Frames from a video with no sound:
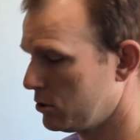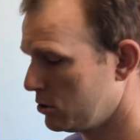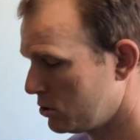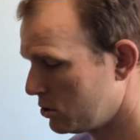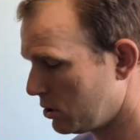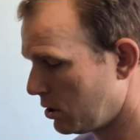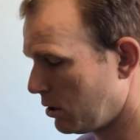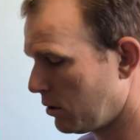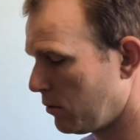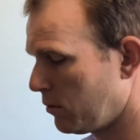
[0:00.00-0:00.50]

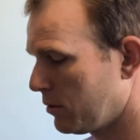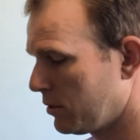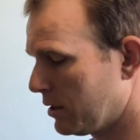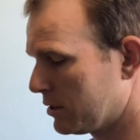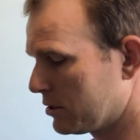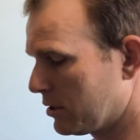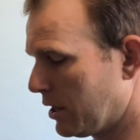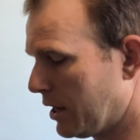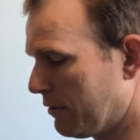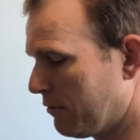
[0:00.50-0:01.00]
So
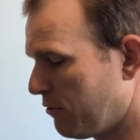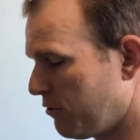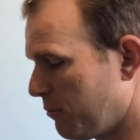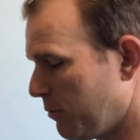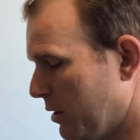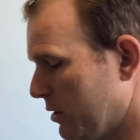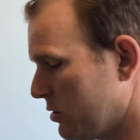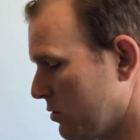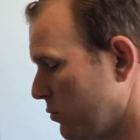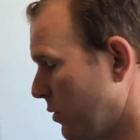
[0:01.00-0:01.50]
that's a lot of
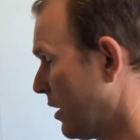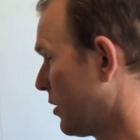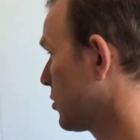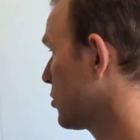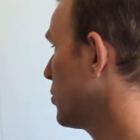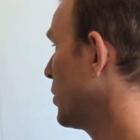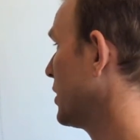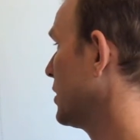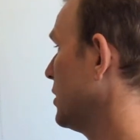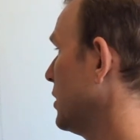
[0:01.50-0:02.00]
information
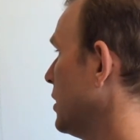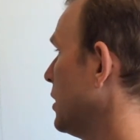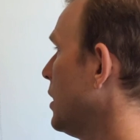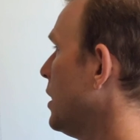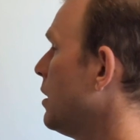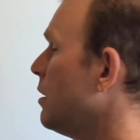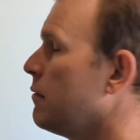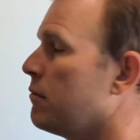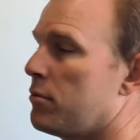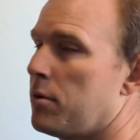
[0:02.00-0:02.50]
rather quickly,
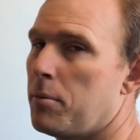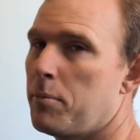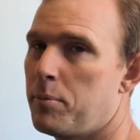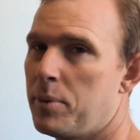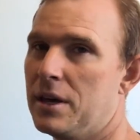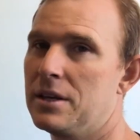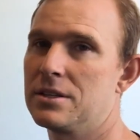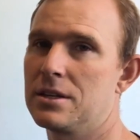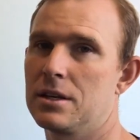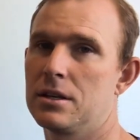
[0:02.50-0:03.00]

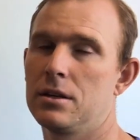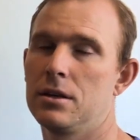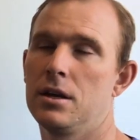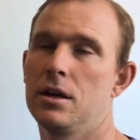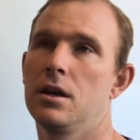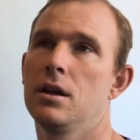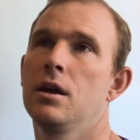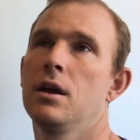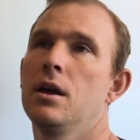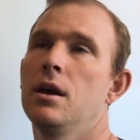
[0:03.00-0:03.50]
but
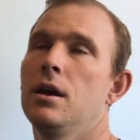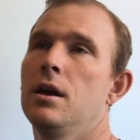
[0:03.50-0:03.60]
basically